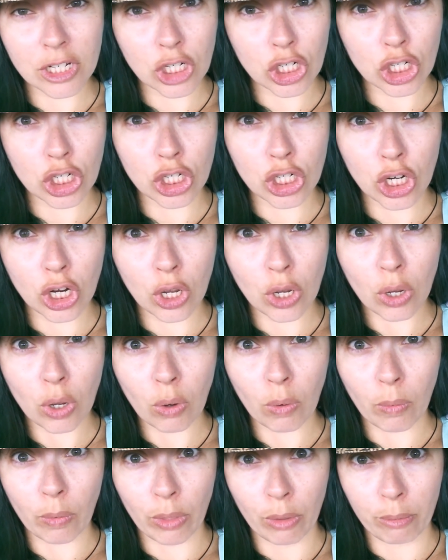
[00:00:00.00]
going to
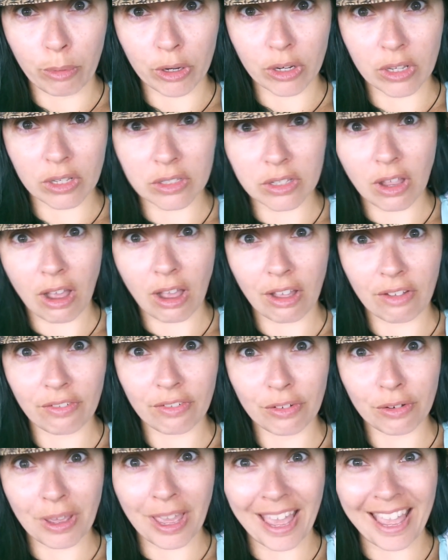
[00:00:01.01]
show the books off,
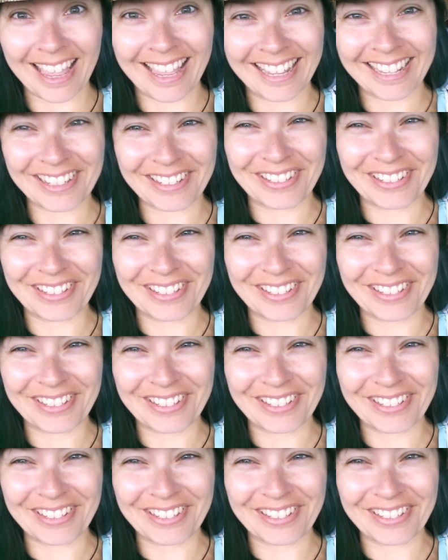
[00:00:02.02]
okay?